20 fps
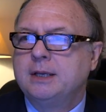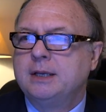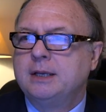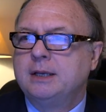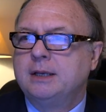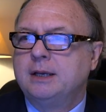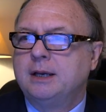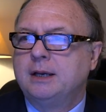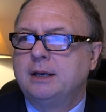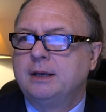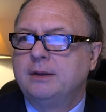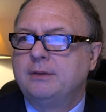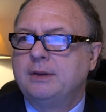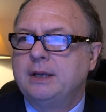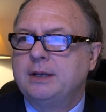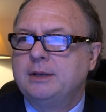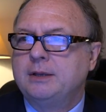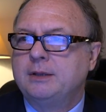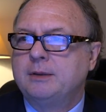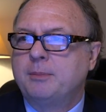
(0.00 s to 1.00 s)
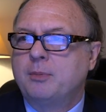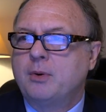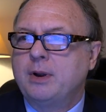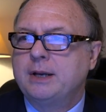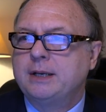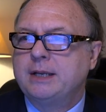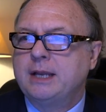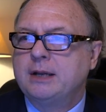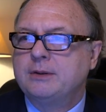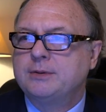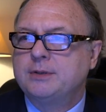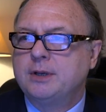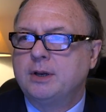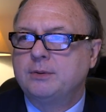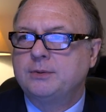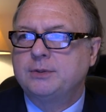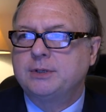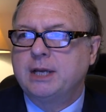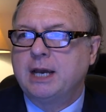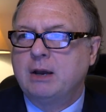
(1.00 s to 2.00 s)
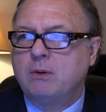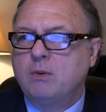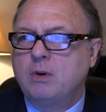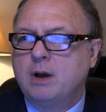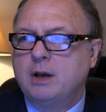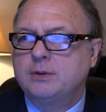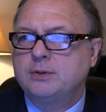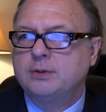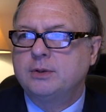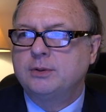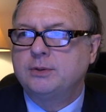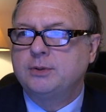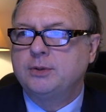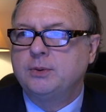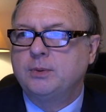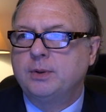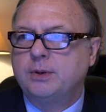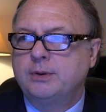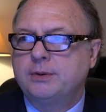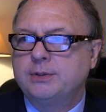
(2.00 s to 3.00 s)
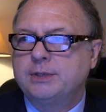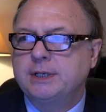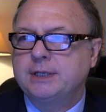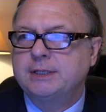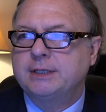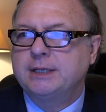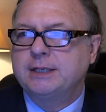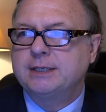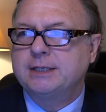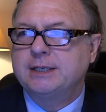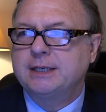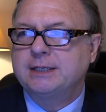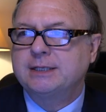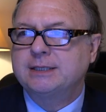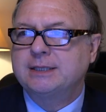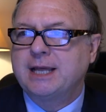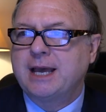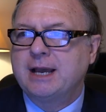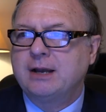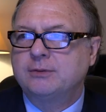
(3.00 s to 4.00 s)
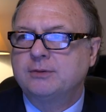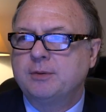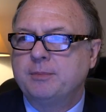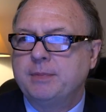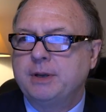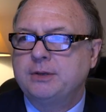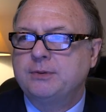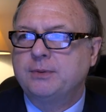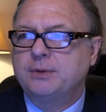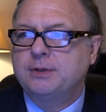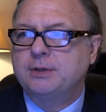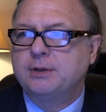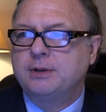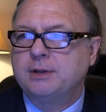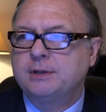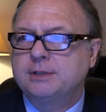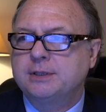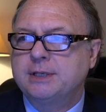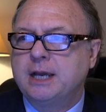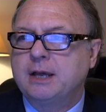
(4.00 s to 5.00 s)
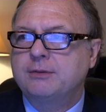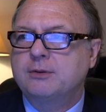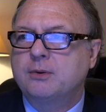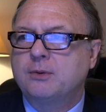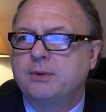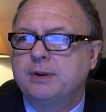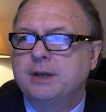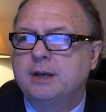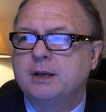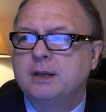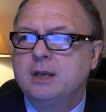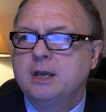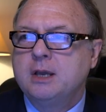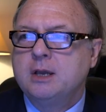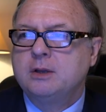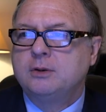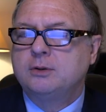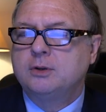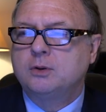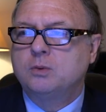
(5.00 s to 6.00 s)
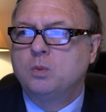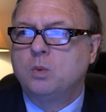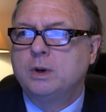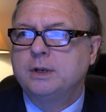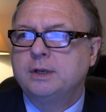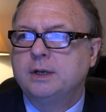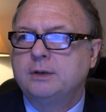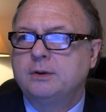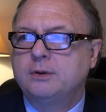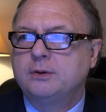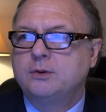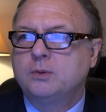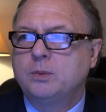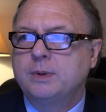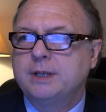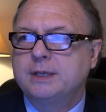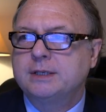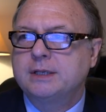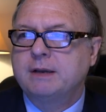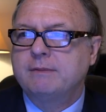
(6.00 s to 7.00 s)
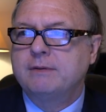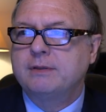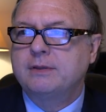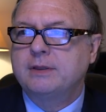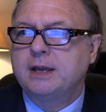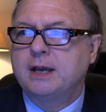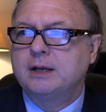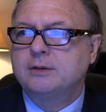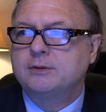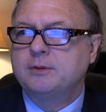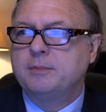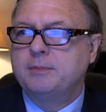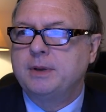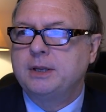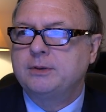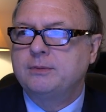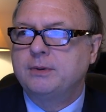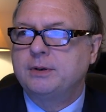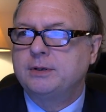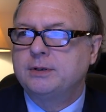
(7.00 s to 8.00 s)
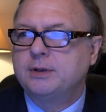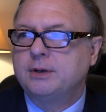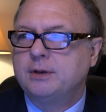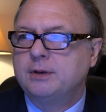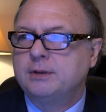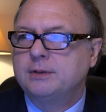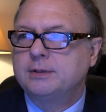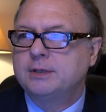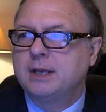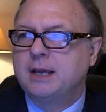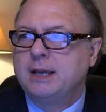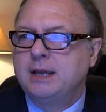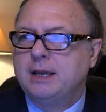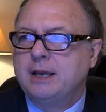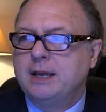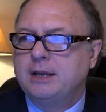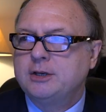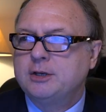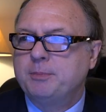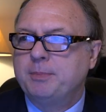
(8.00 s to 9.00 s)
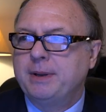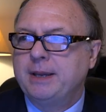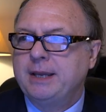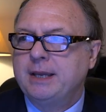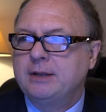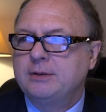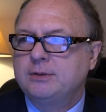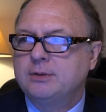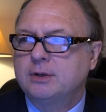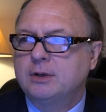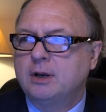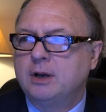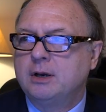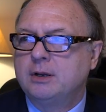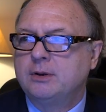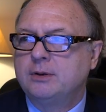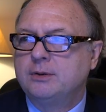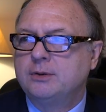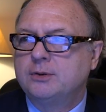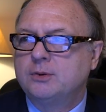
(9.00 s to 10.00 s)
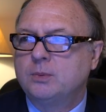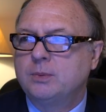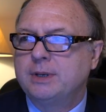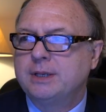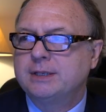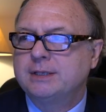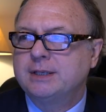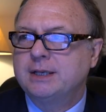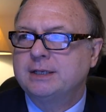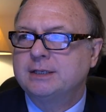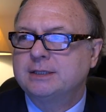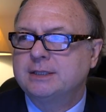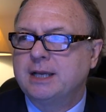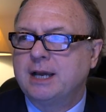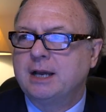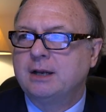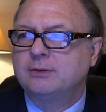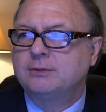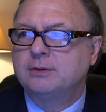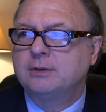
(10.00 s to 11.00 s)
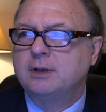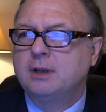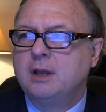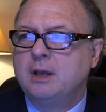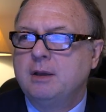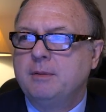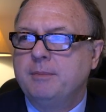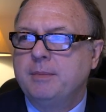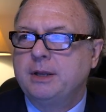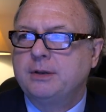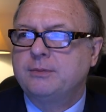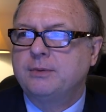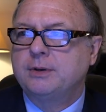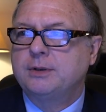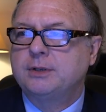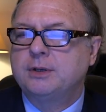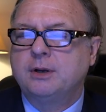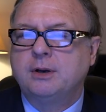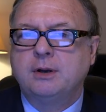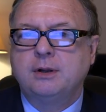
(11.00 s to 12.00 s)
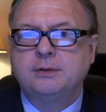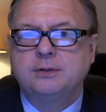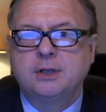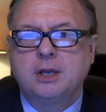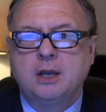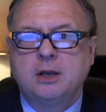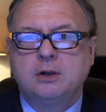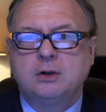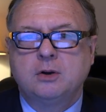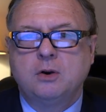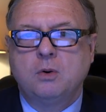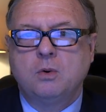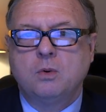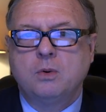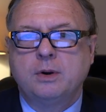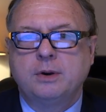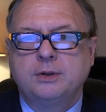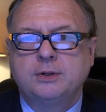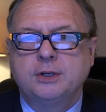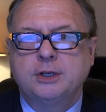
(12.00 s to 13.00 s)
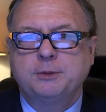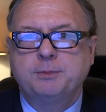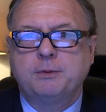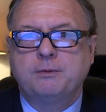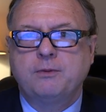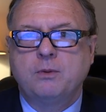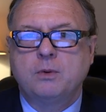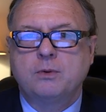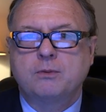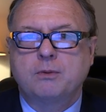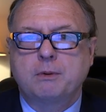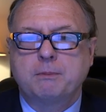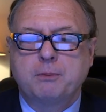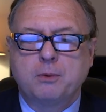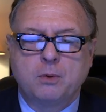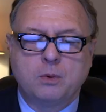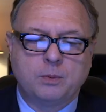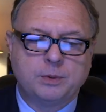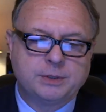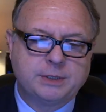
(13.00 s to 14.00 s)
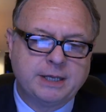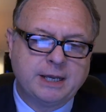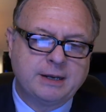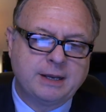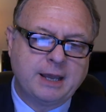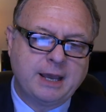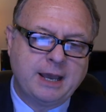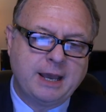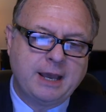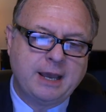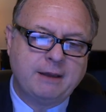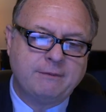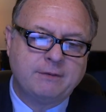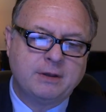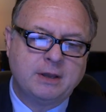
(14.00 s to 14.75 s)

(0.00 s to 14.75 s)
The breakdown shows Taiwan took 266,000 metric tons. South Korea took 127,000 metric tons, and Japan took 126,000 metric tons. Corn, just before the report, was down a half.